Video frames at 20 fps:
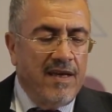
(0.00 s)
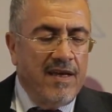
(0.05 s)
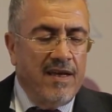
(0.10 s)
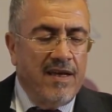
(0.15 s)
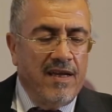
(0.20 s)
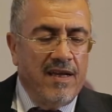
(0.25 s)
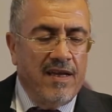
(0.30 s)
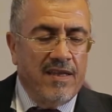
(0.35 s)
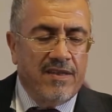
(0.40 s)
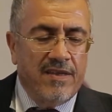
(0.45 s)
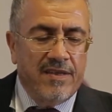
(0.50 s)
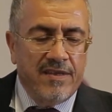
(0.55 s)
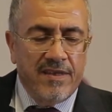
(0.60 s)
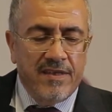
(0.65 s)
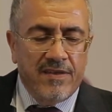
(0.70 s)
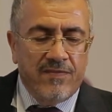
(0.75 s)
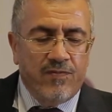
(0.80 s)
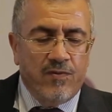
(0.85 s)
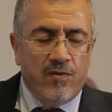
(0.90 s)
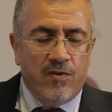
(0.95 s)
The
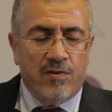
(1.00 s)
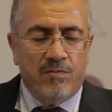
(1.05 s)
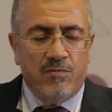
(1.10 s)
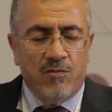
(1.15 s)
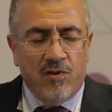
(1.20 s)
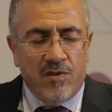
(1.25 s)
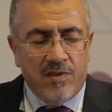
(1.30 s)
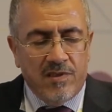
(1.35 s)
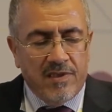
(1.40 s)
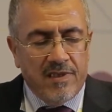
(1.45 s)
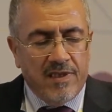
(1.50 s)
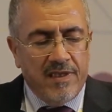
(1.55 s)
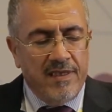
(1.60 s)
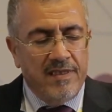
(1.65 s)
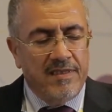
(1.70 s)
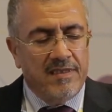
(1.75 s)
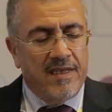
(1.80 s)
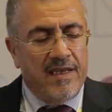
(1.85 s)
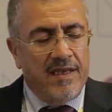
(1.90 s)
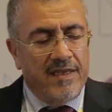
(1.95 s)
need for more
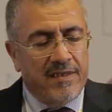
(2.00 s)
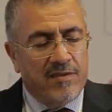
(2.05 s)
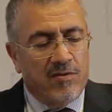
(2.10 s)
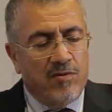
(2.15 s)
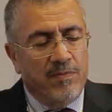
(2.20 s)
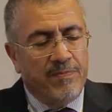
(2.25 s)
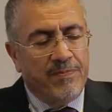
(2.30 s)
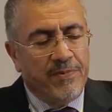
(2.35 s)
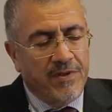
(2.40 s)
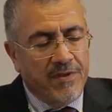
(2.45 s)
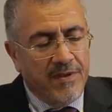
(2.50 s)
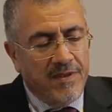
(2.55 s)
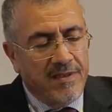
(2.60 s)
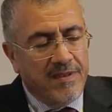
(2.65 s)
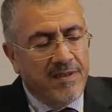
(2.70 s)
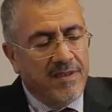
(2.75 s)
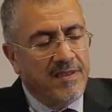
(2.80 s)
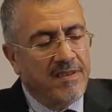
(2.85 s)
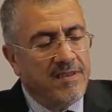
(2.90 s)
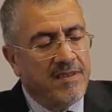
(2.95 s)
skills and
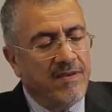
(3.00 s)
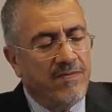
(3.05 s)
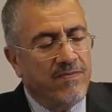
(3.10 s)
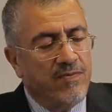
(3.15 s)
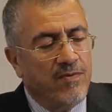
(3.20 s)
competencies